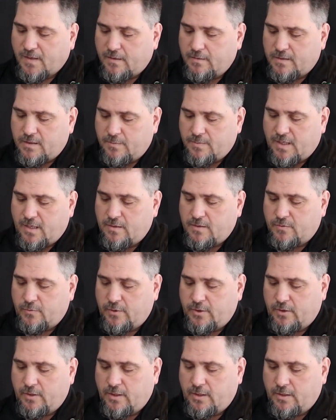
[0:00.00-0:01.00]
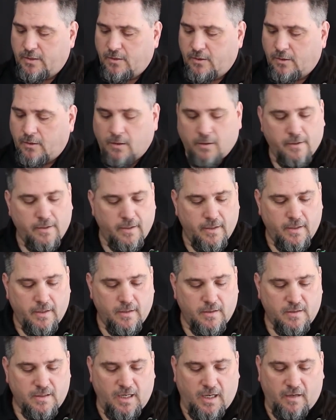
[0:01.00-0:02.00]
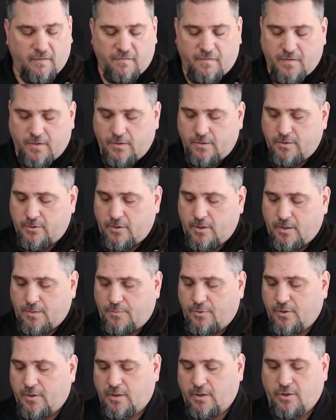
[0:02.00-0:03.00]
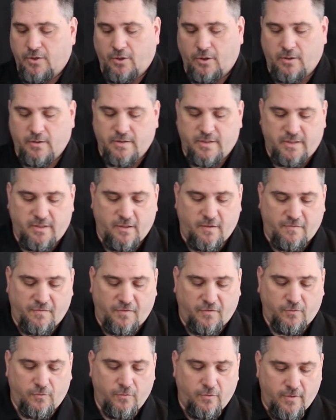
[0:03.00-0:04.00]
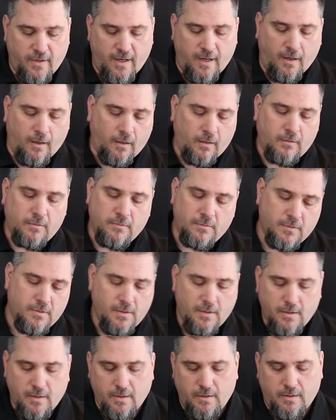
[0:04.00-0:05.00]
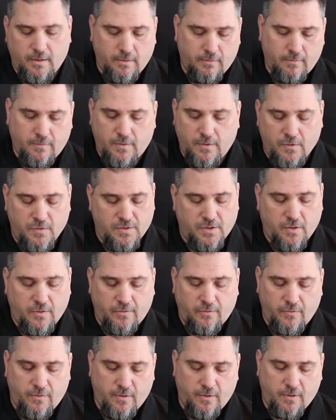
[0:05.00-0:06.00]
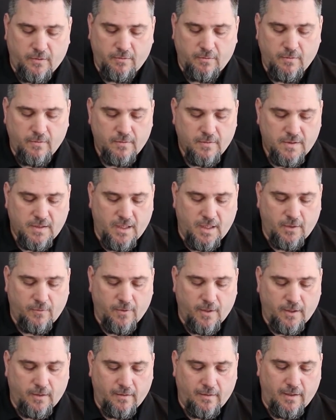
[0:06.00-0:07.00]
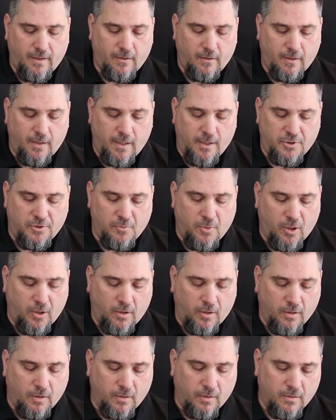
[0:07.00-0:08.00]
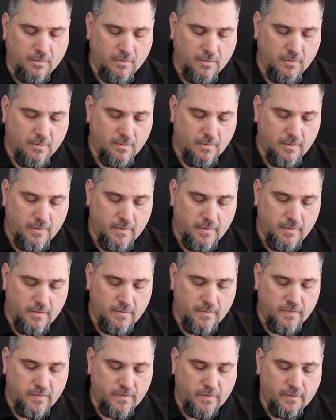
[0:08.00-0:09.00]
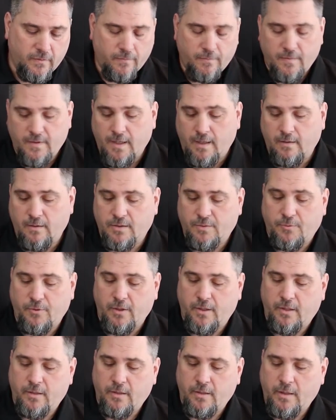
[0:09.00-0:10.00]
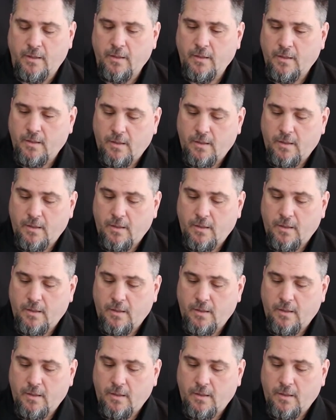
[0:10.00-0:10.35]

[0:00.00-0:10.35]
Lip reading: Sometimes when you get your tank filled, you end up putting dirt and stuff through there, and it goes all through the tank regulator and your marker. So that looks pretty good.